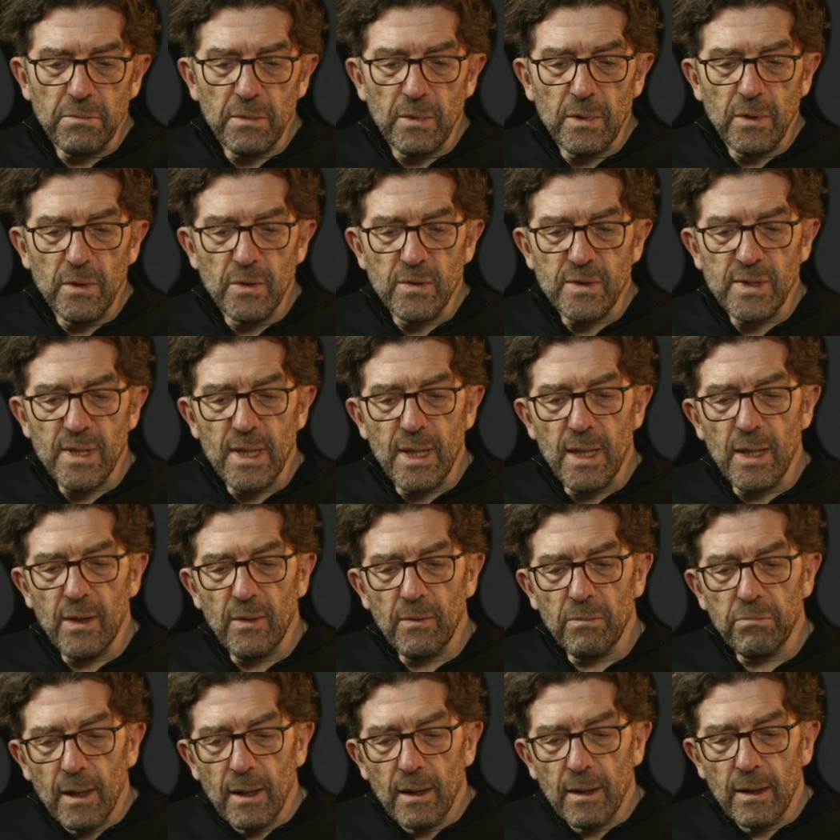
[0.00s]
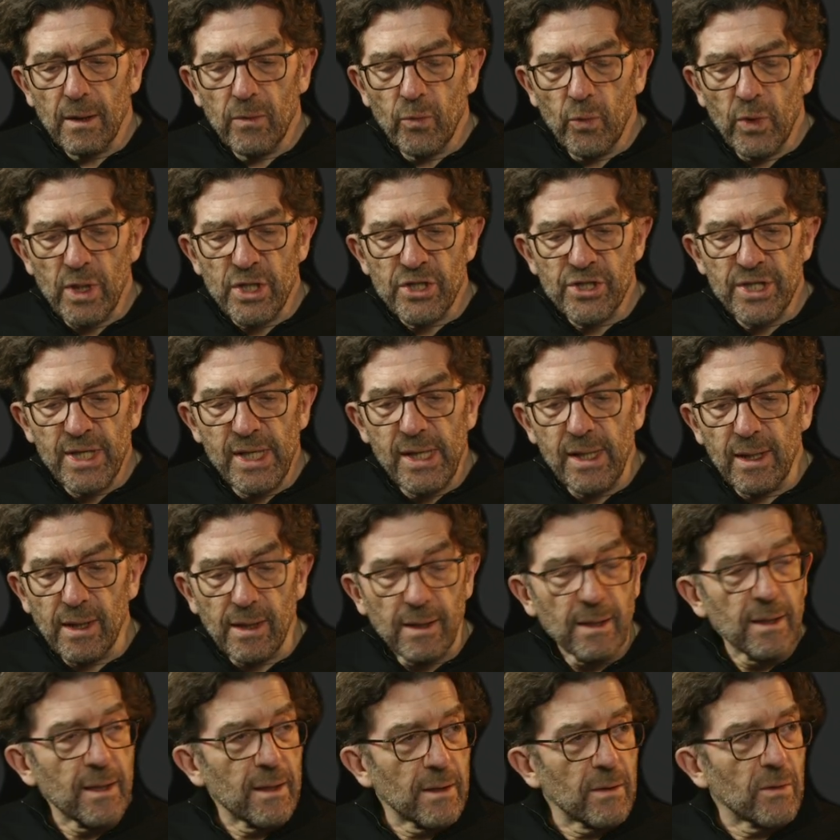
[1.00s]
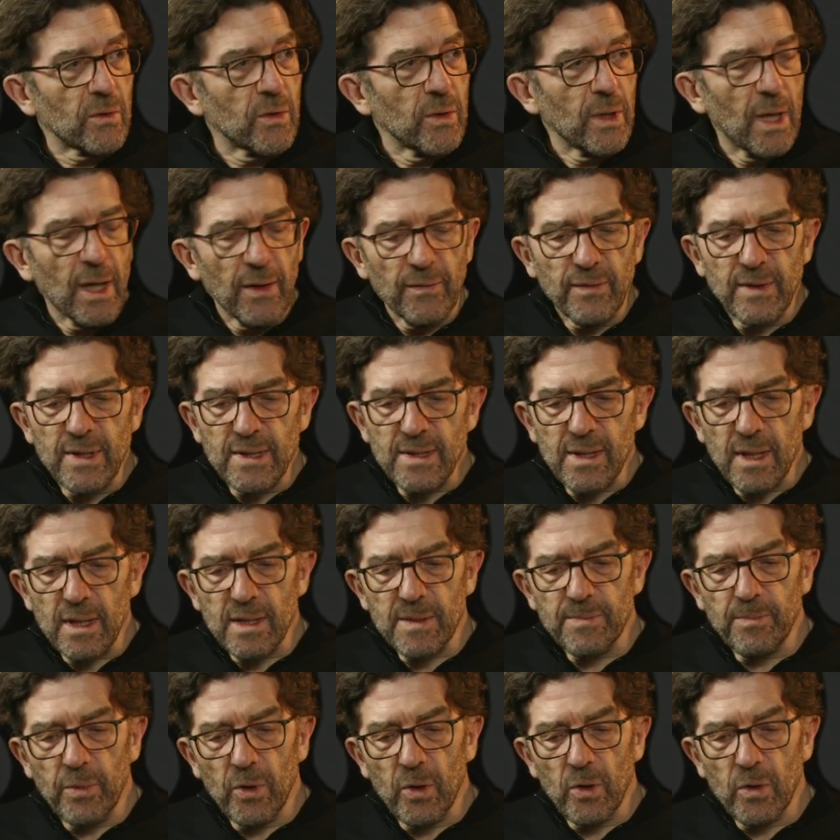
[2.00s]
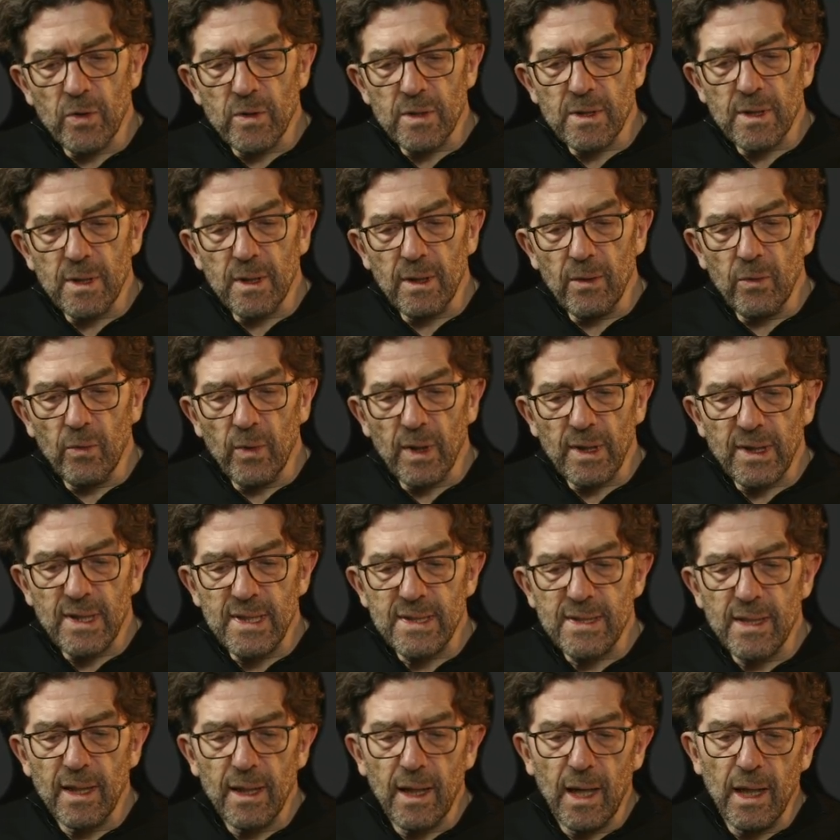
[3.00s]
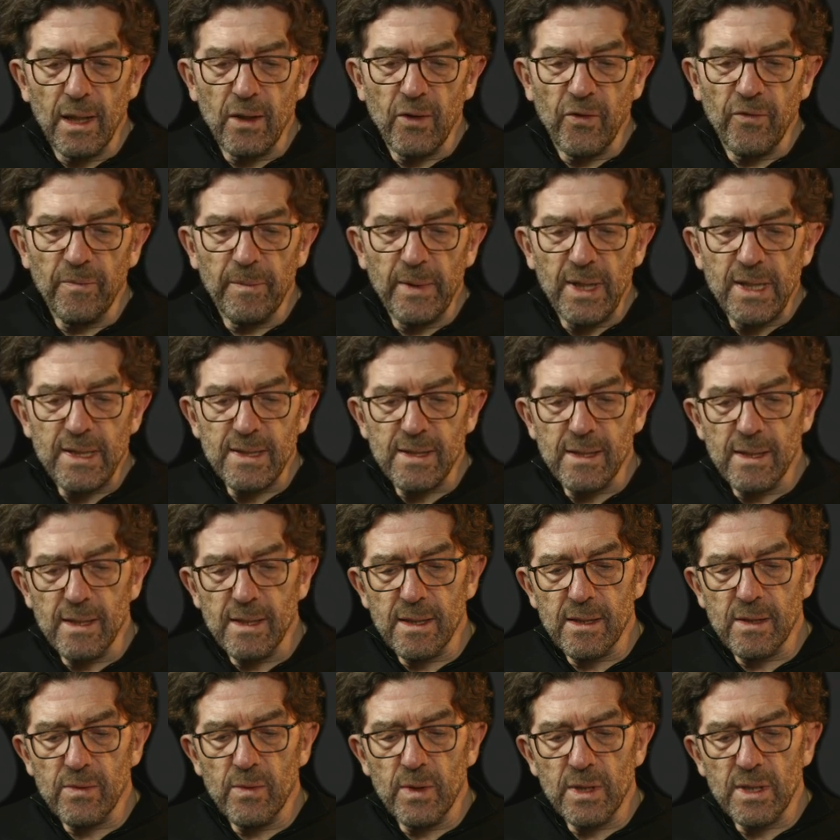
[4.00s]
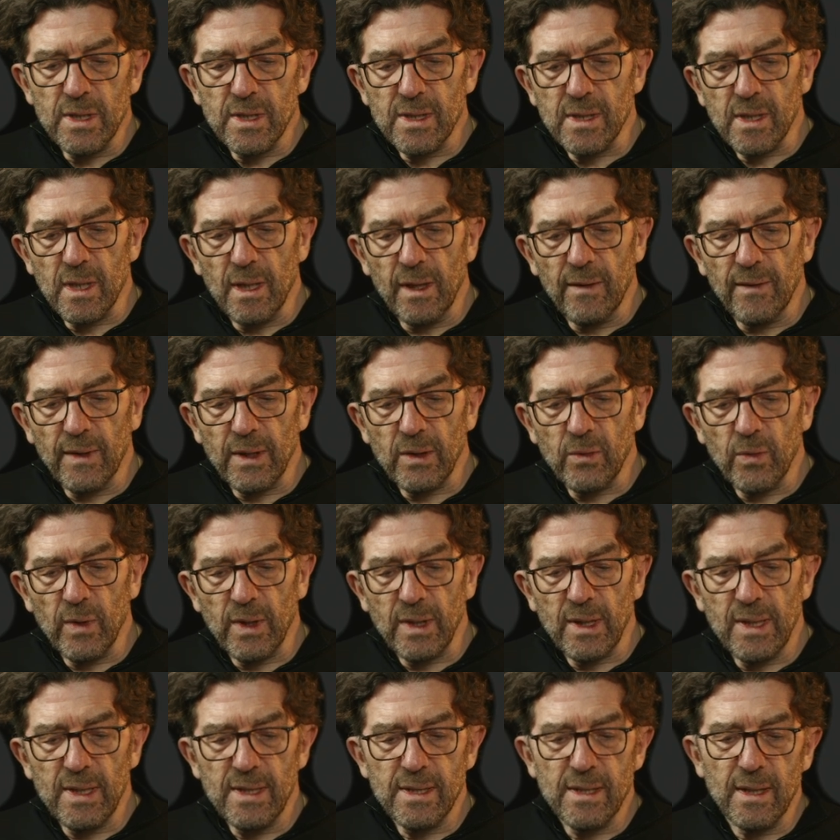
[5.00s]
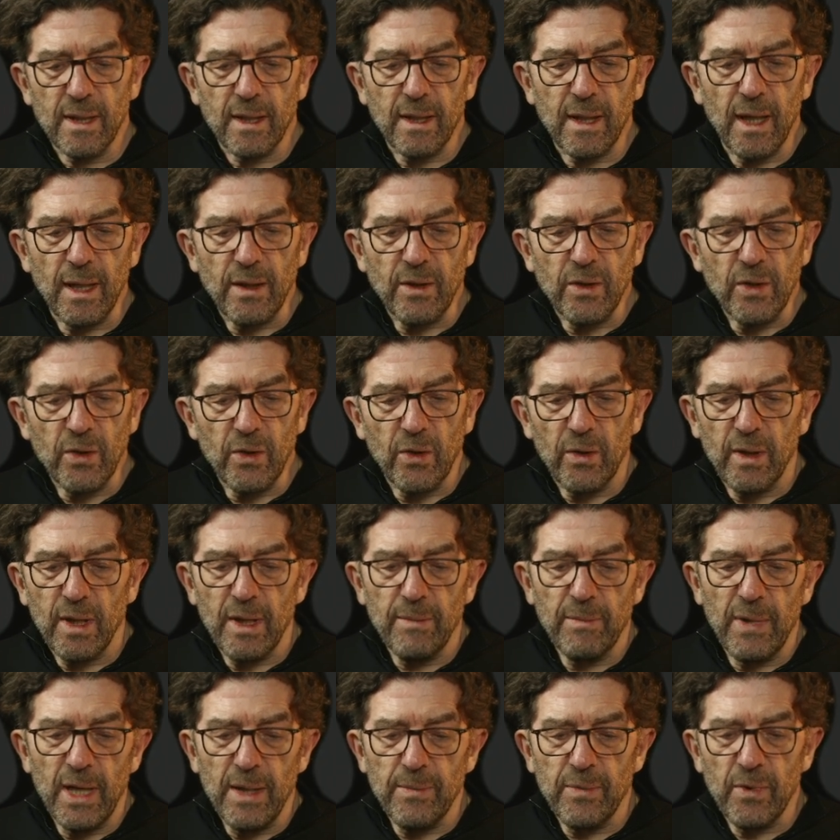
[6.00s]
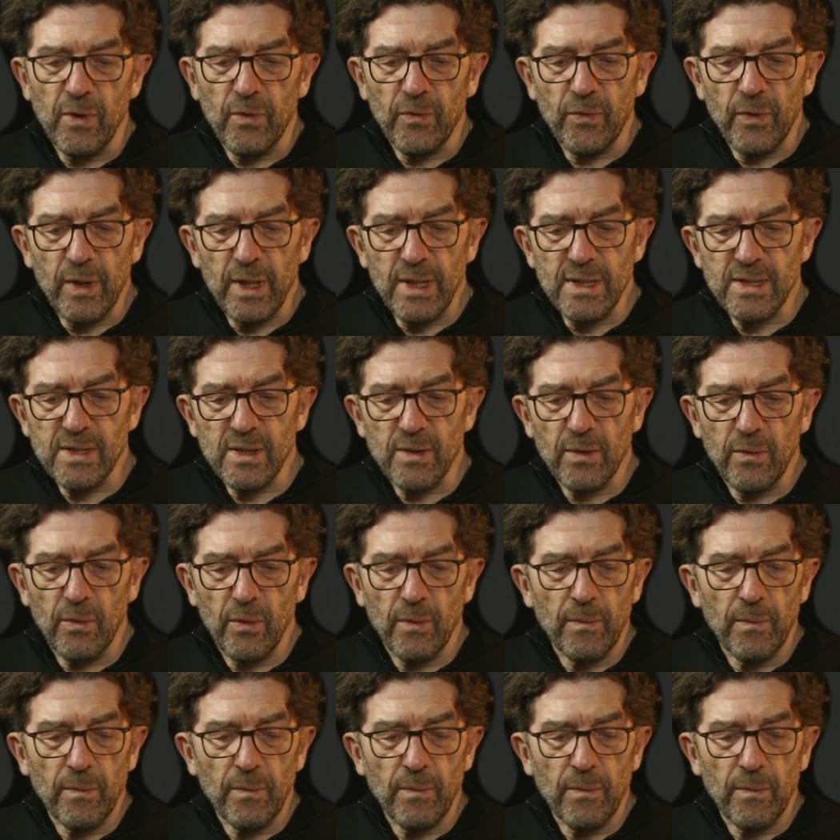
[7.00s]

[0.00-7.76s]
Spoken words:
You say, in which year do you have this exposure? What is the line of business which is covered? What is the category maybe of risk?